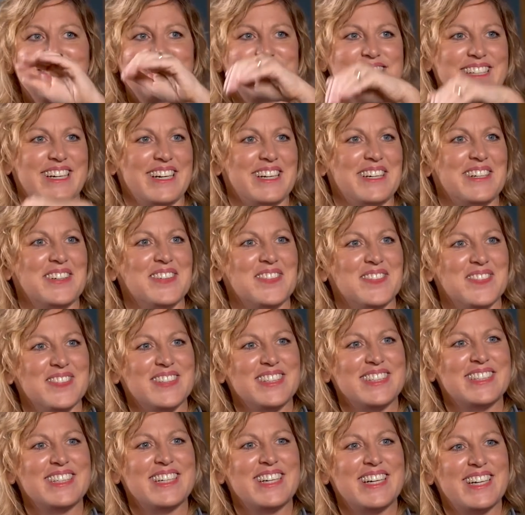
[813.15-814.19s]
9 years,
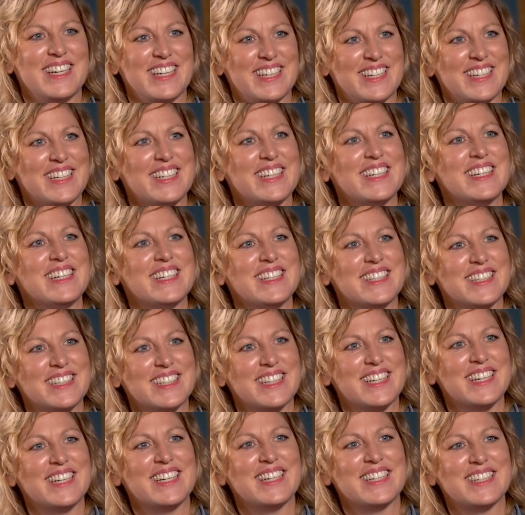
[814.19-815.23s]
which is normal for
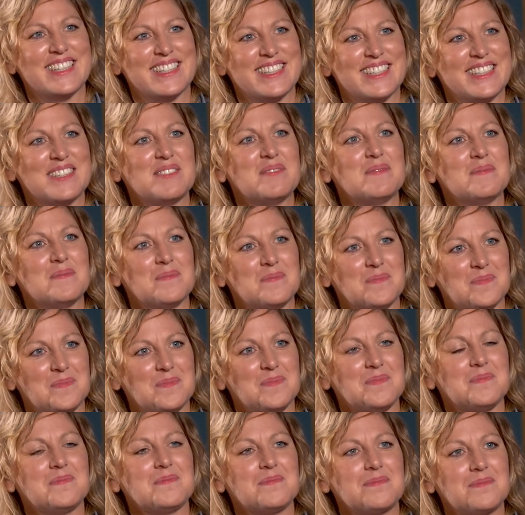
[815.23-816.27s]
almost any
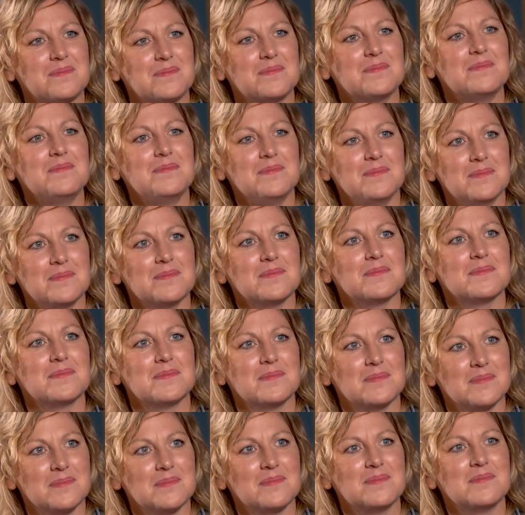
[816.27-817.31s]
entrepreneur to go up and
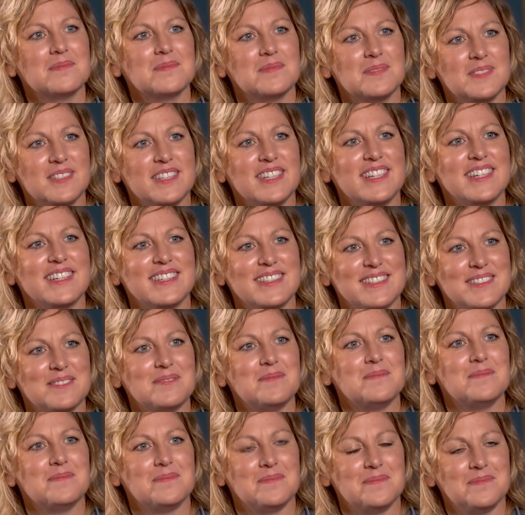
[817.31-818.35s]
down many
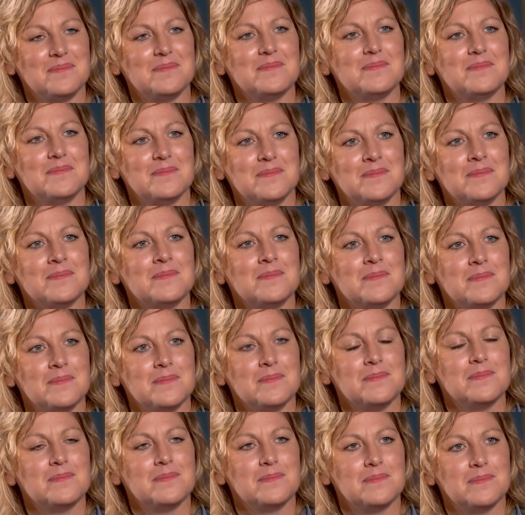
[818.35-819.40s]
times.
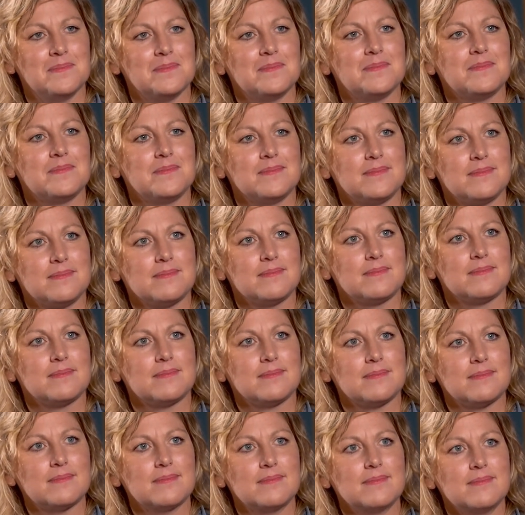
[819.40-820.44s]
So
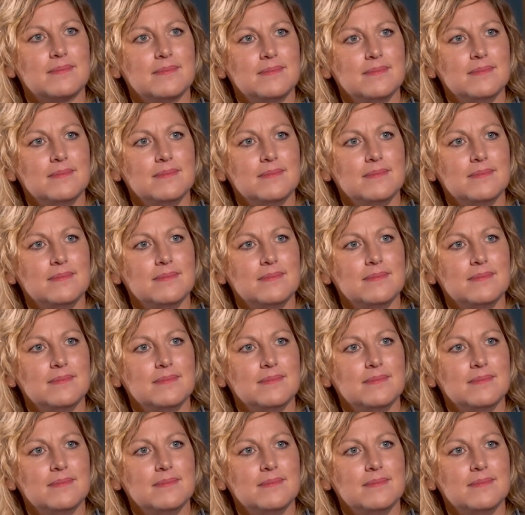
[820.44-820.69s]
how did you